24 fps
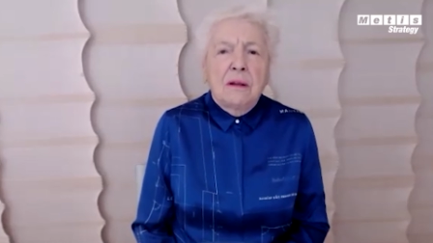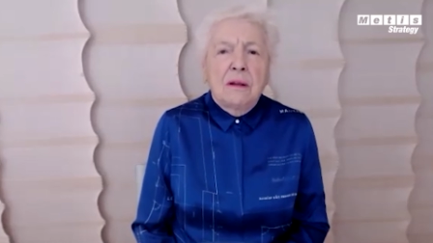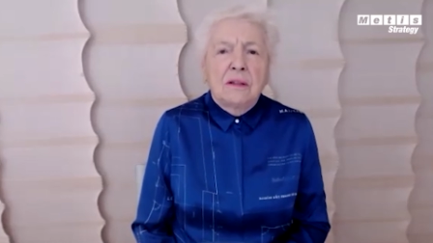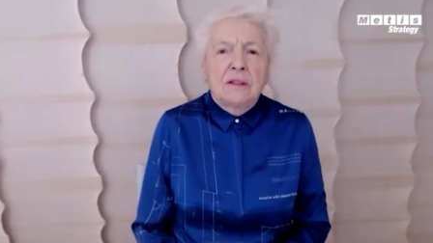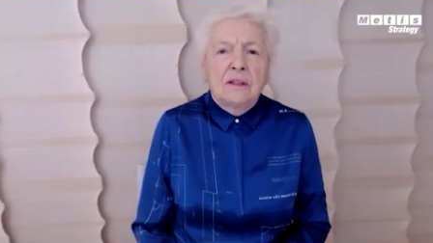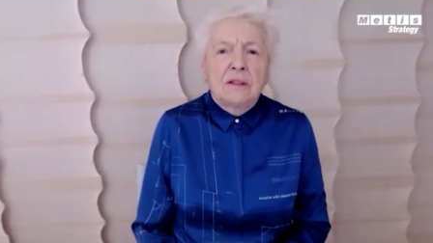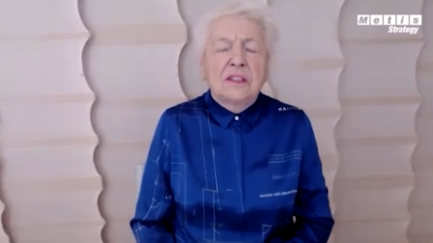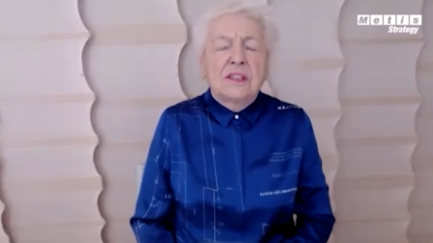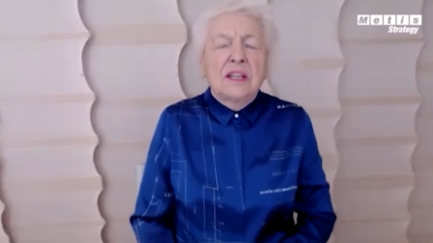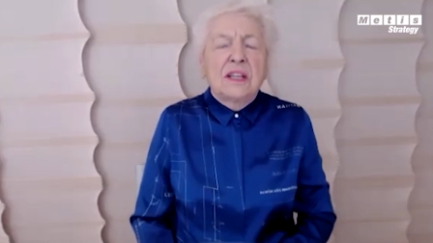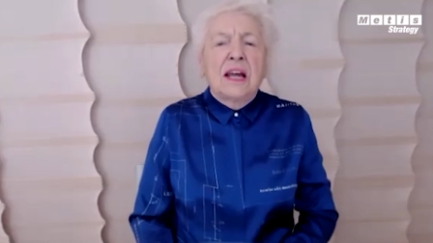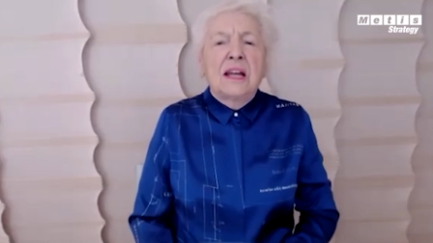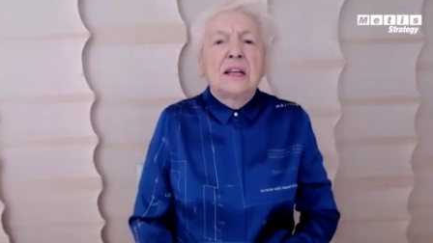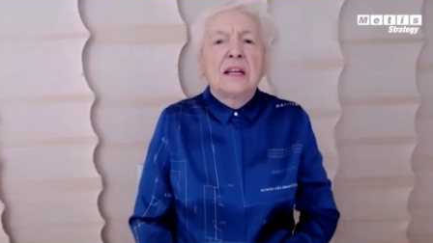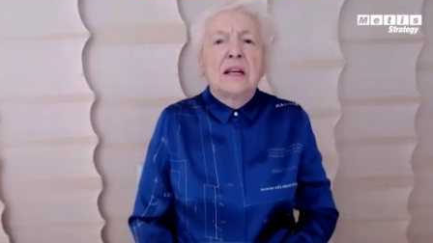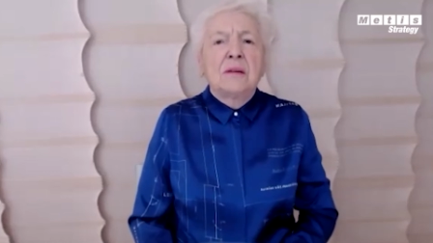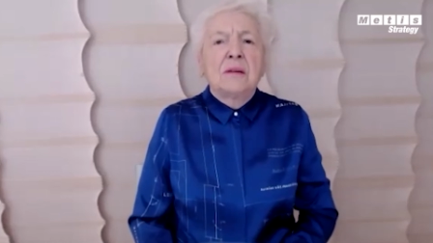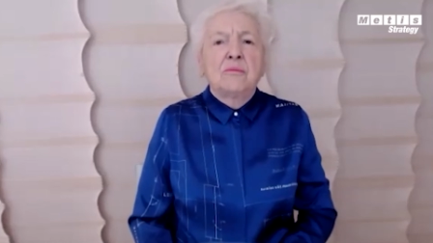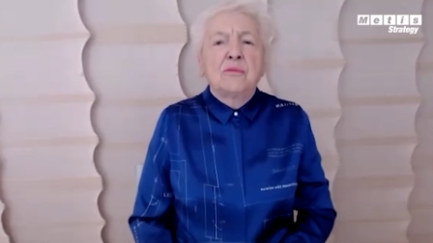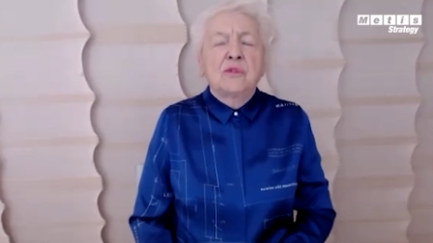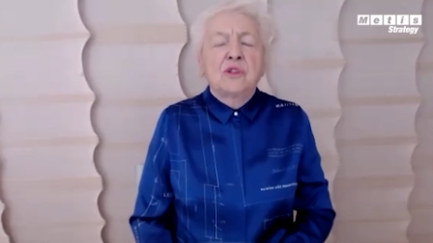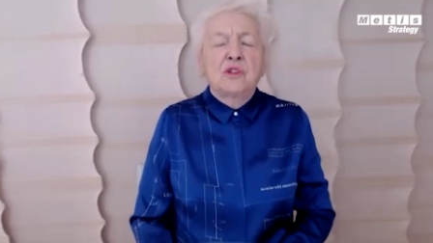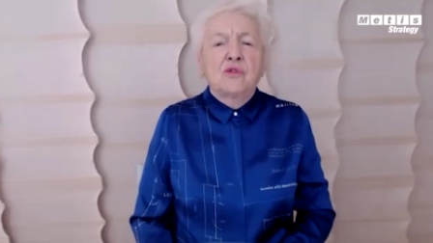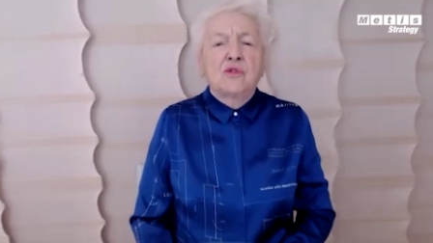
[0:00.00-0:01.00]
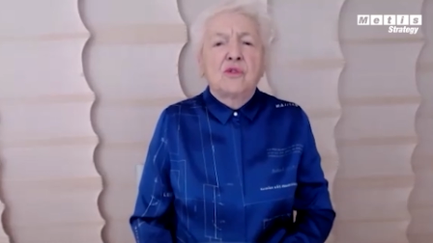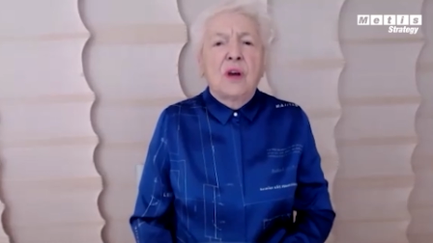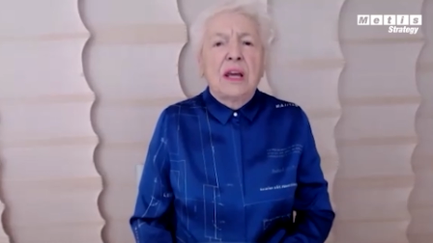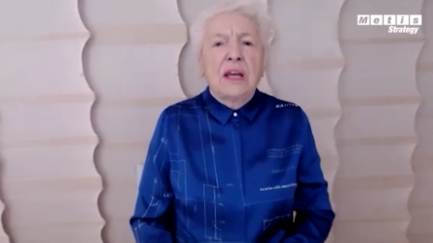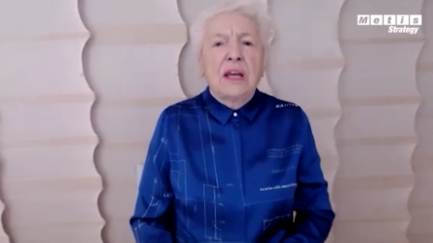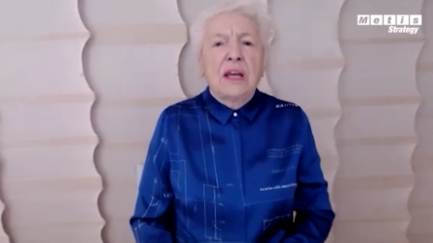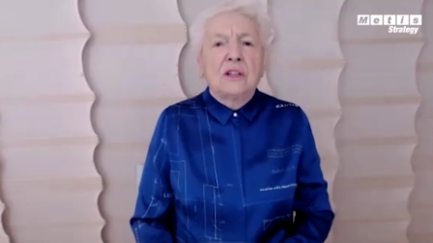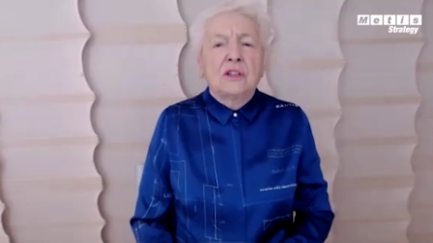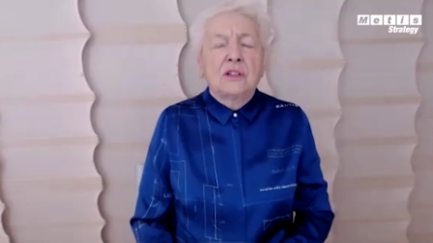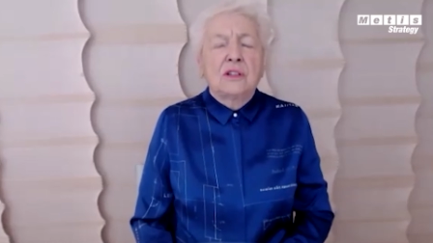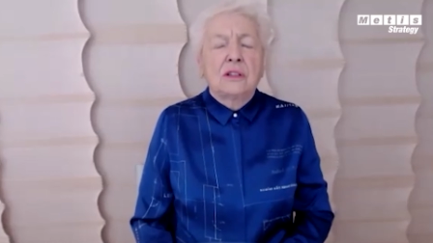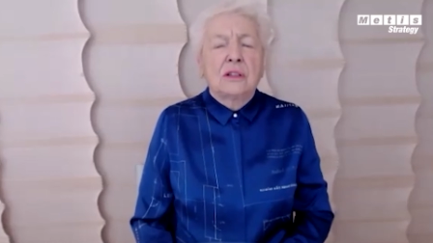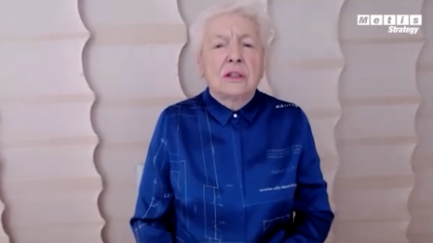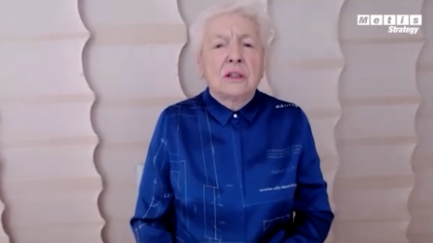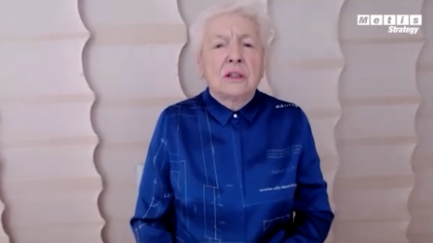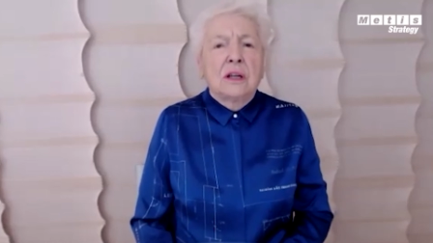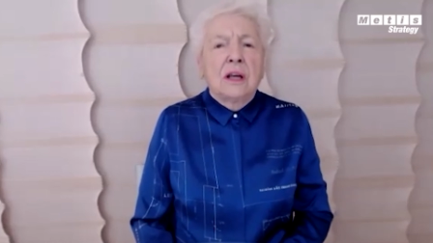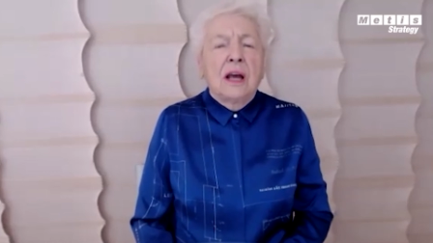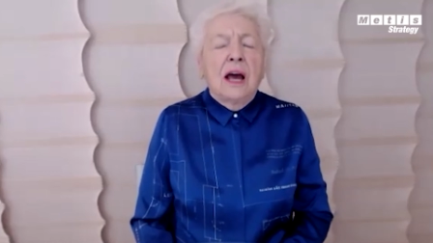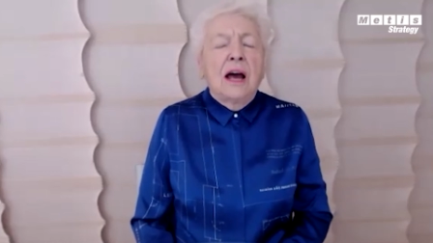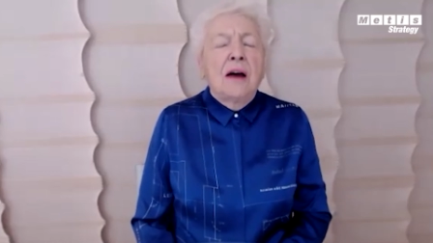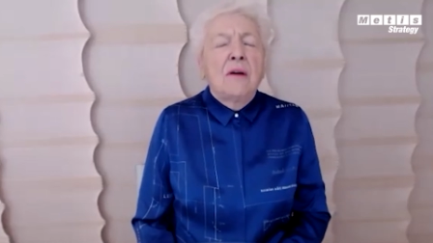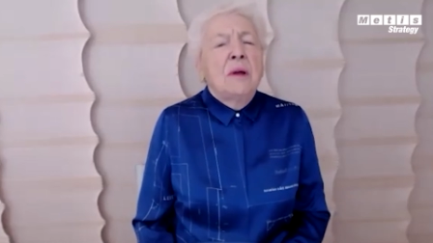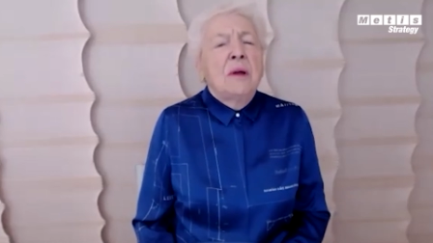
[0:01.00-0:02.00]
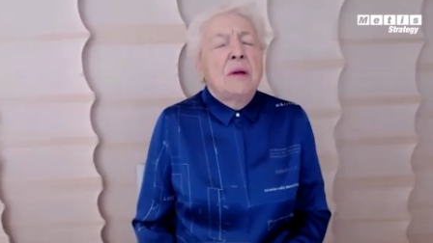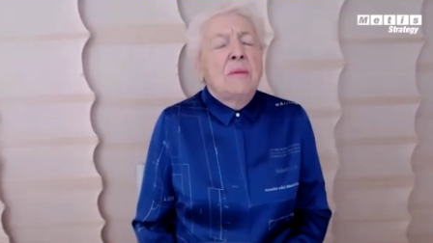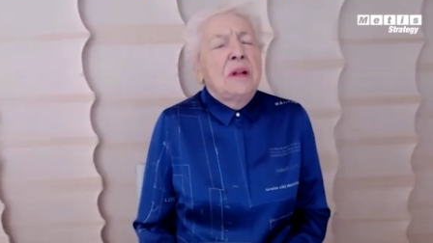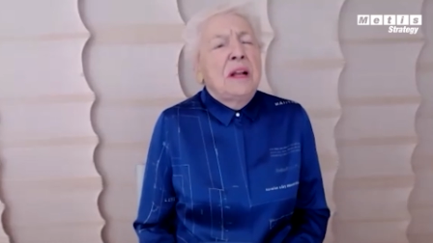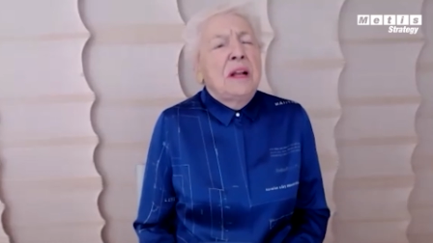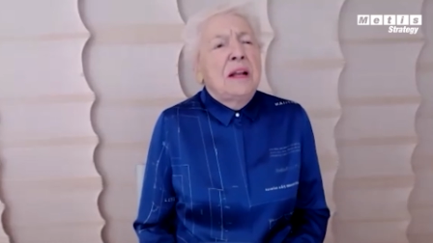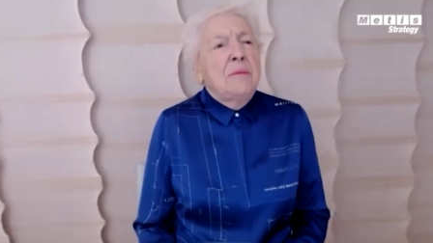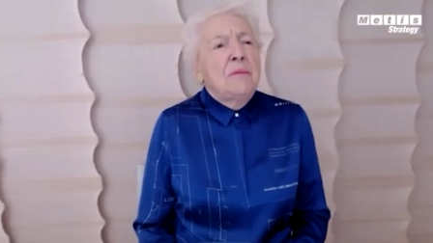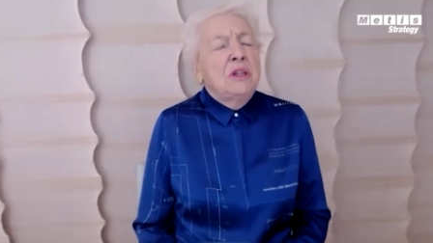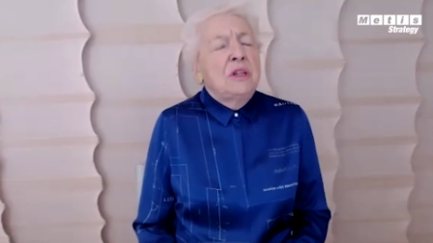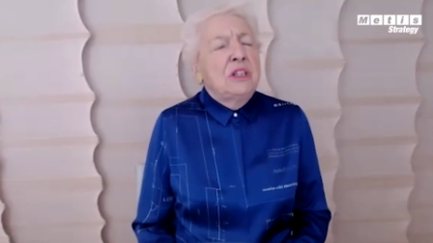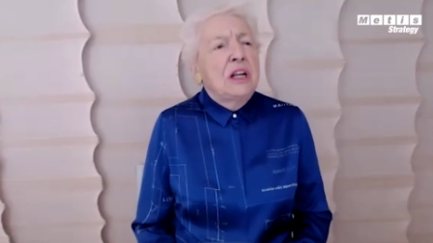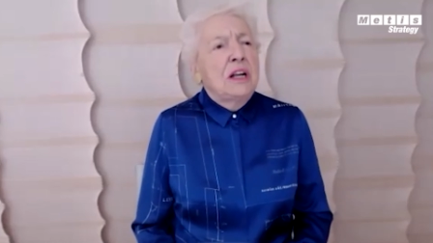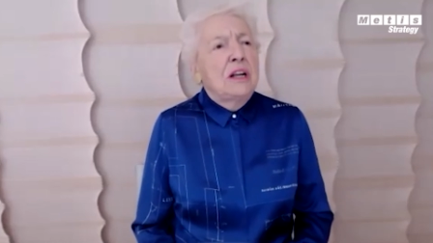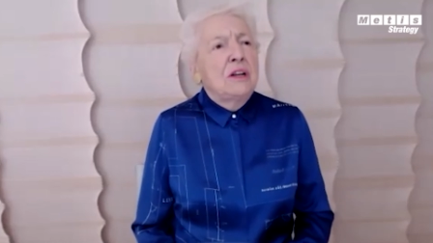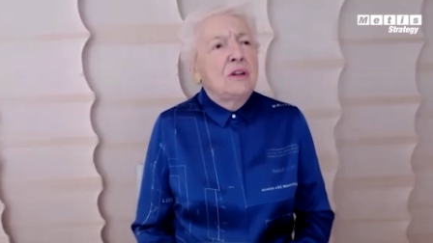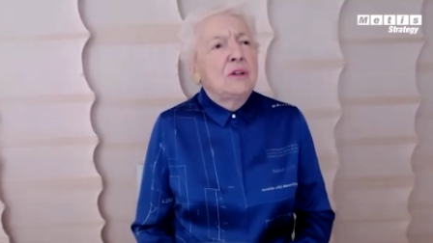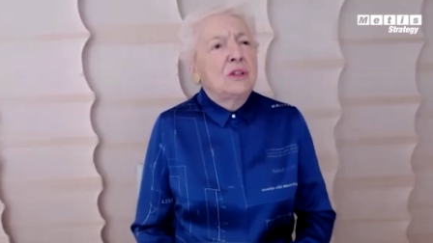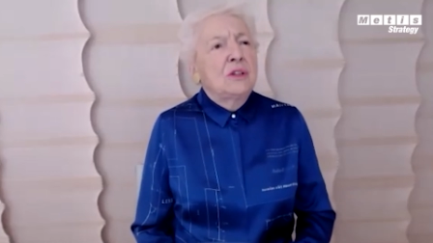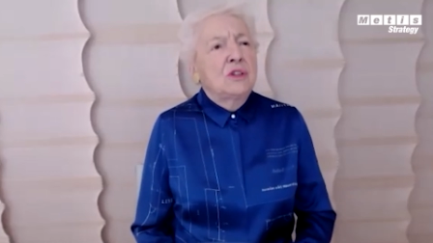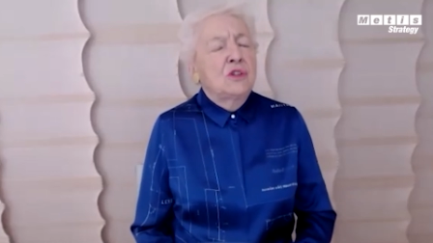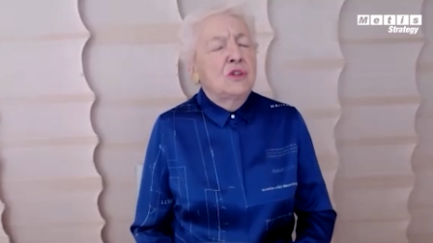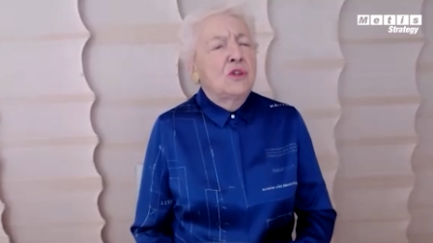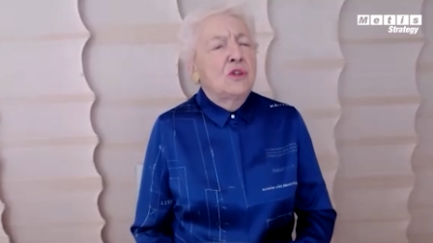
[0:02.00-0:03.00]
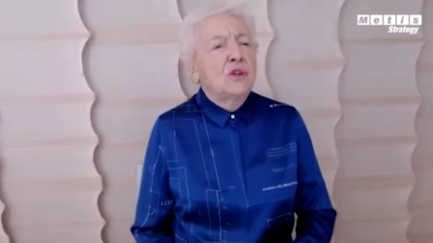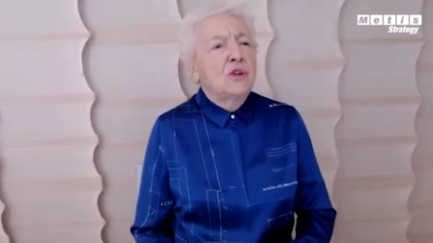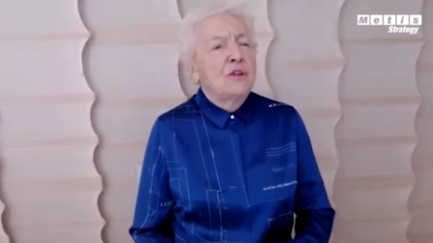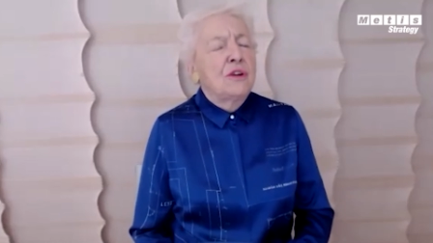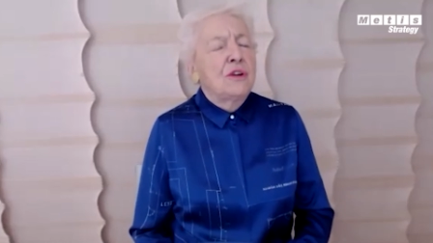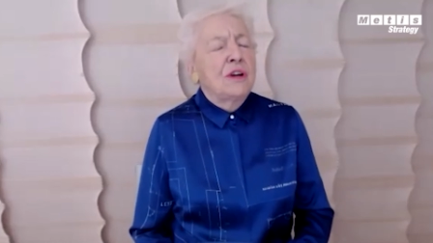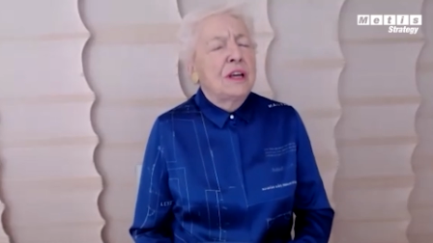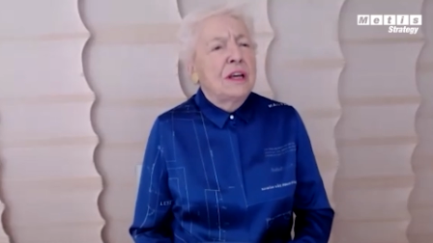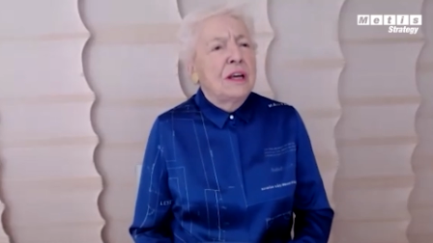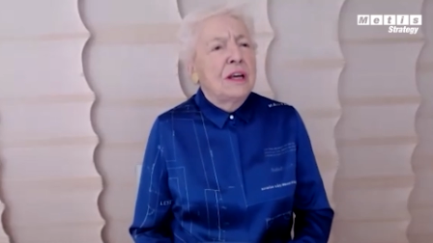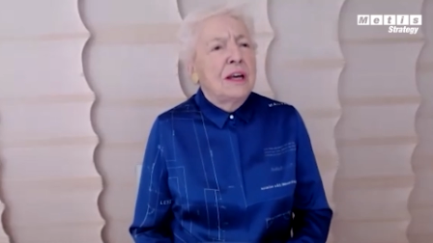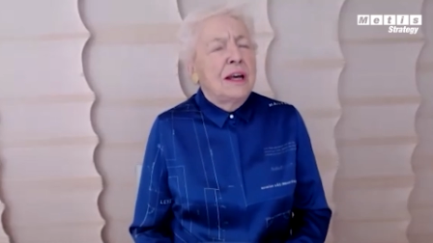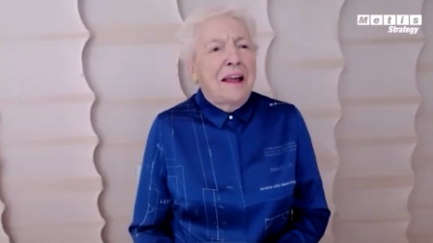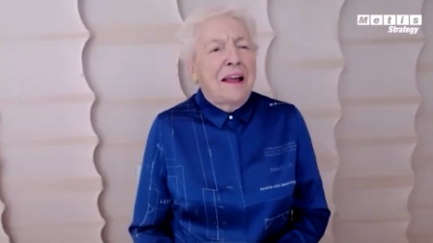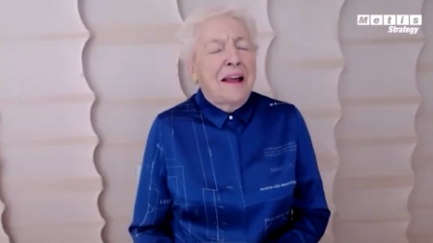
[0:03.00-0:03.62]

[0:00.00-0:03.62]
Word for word: stand up straight, Oh, and let me tell you a story.